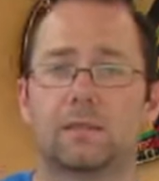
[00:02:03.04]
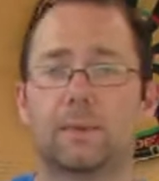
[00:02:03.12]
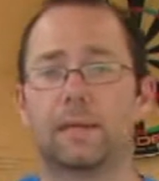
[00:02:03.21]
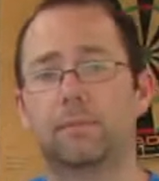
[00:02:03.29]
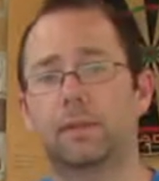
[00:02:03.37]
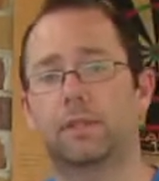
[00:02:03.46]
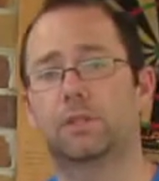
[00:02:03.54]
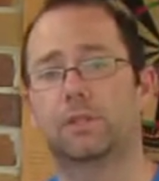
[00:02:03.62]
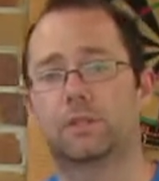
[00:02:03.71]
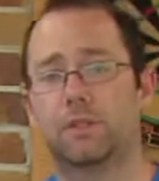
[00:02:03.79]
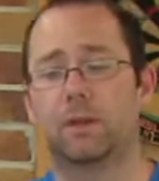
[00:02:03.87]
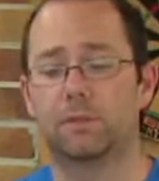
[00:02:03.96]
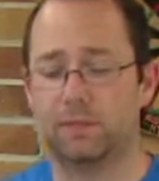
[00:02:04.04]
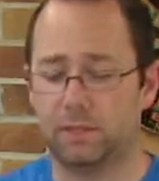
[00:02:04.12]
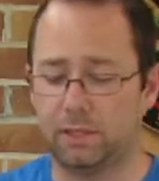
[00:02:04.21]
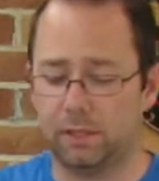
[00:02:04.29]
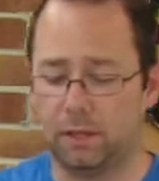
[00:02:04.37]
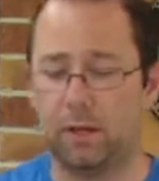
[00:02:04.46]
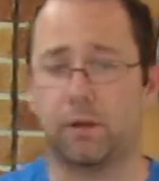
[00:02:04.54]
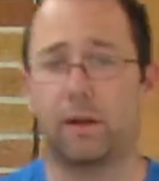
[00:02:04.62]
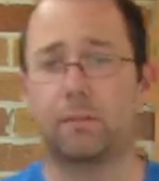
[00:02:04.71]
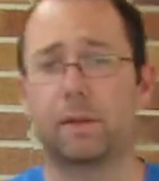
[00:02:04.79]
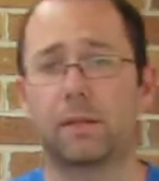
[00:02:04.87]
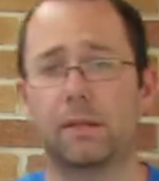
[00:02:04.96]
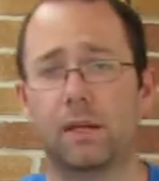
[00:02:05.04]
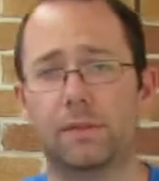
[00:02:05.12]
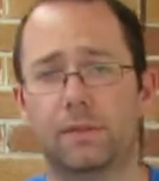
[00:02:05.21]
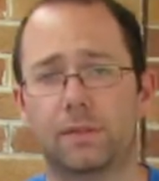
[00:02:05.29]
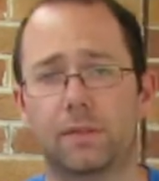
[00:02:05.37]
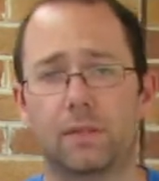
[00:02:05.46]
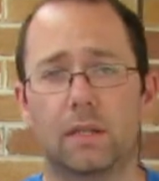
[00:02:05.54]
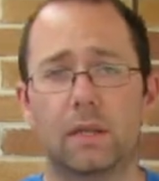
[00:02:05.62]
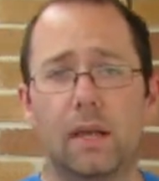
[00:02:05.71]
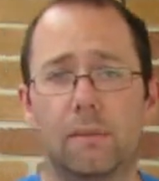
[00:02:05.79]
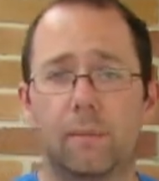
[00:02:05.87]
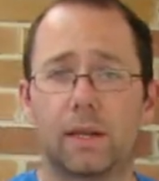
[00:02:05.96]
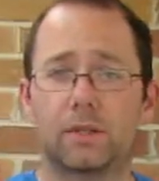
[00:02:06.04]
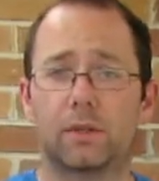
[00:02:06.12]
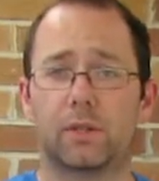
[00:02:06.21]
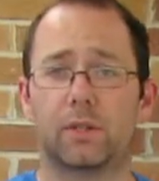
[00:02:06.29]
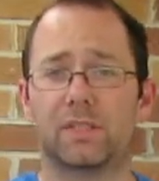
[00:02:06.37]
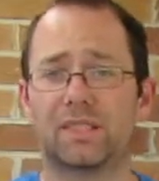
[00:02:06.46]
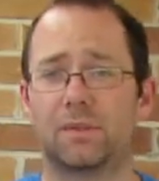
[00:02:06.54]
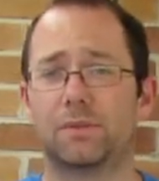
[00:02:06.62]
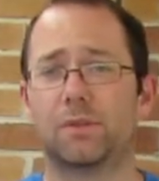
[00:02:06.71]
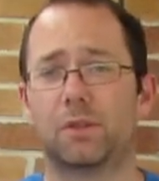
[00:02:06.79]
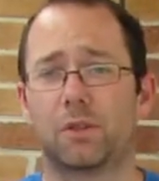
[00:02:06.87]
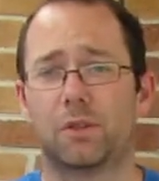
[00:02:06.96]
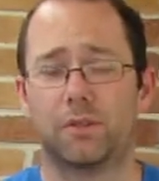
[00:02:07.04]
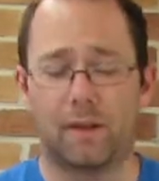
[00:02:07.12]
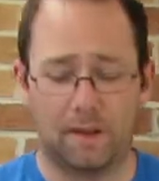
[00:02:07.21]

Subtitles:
being mixed, so I'm just going to go and grab my gloves. Make sure you got some sort of